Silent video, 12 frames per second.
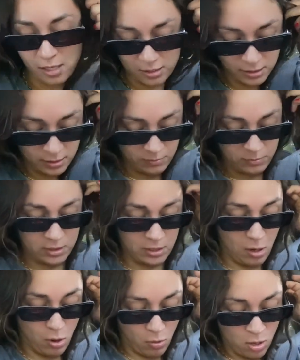awesome.
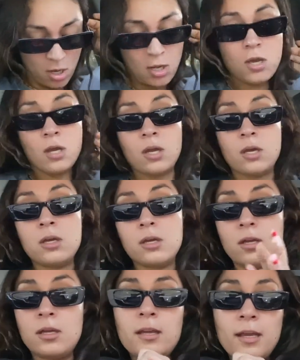So
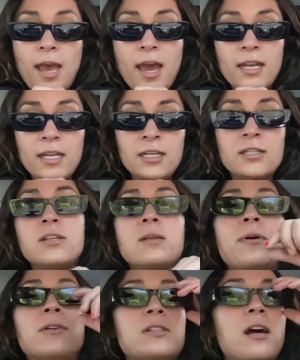headed to the
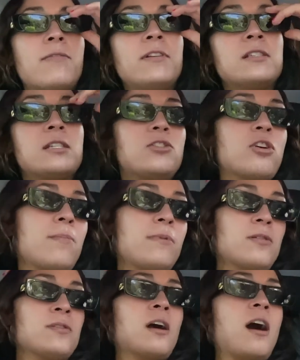post office to drop
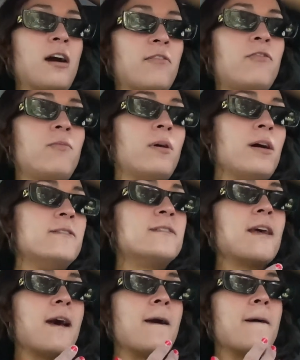those off, but
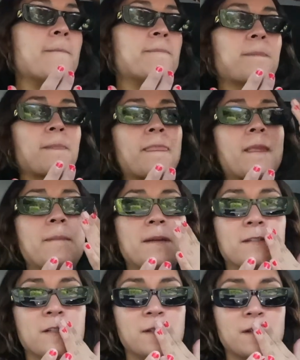oh my
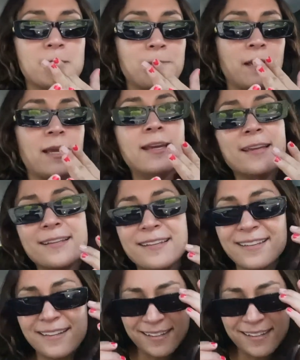gosh, I just spit.